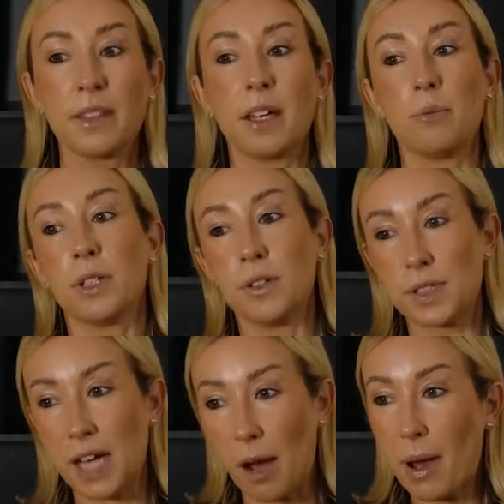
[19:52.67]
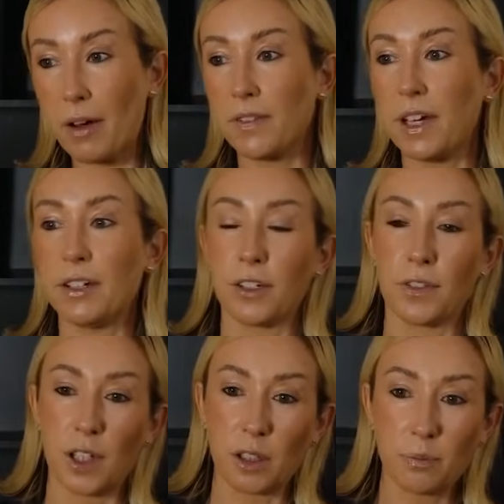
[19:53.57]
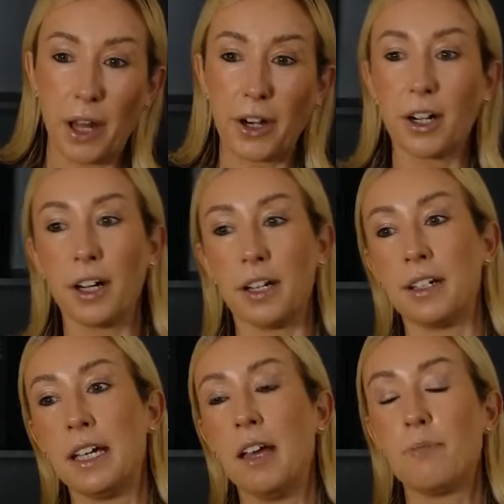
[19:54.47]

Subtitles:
Then when you snap out of it and you're feeling better and